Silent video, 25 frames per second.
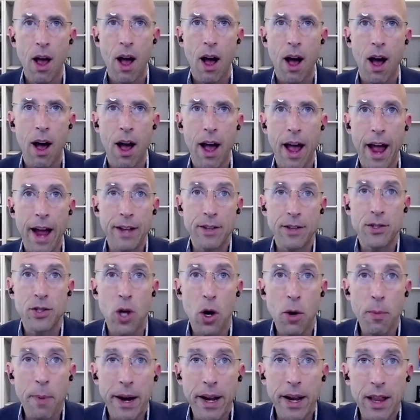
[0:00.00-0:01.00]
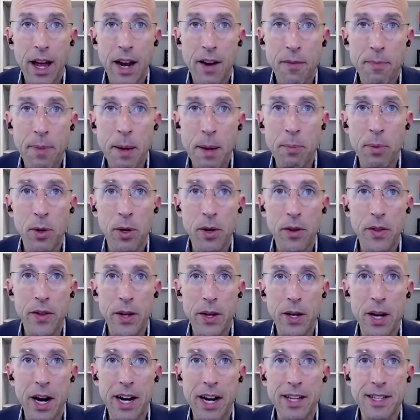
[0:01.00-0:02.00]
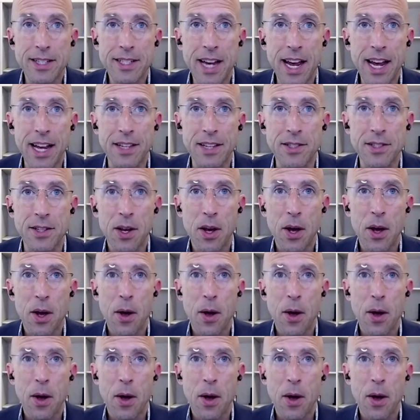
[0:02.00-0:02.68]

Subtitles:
And so might a lot of people in the United States.